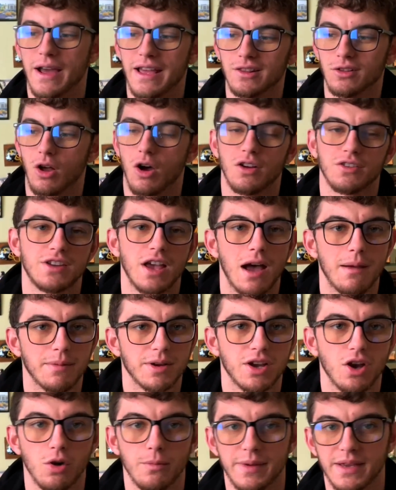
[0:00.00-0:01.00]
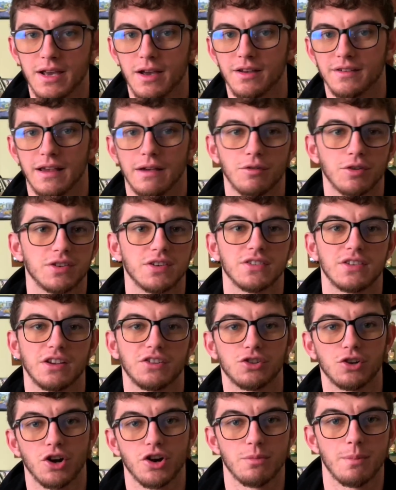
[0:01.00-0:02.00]
a long time ago ago because ever since I
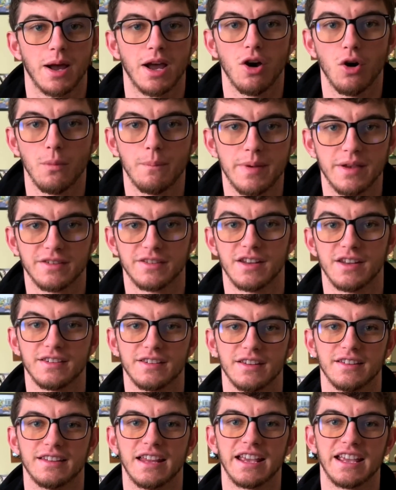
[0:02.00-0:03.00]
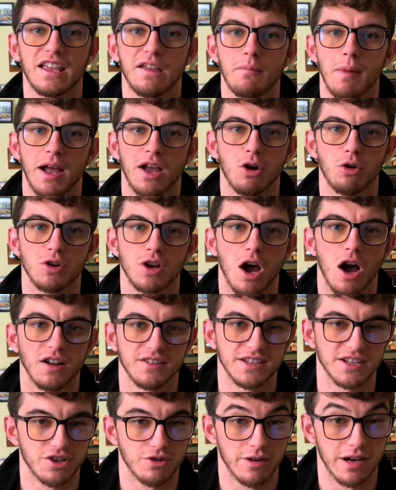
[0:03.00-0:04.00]
started my own business and taking my own
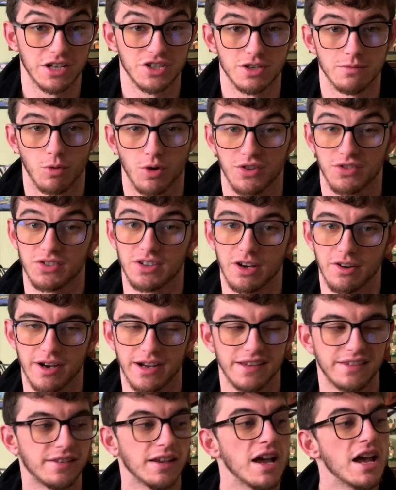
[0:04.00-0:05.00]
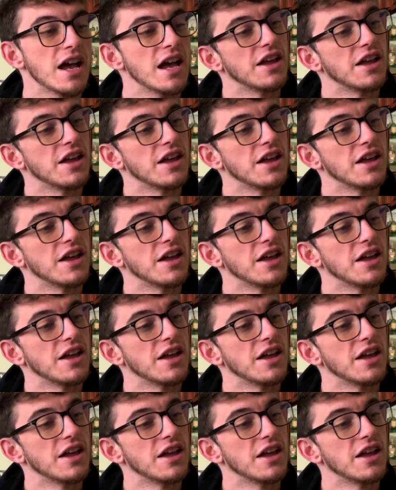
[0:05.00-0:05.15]
content creation more serious,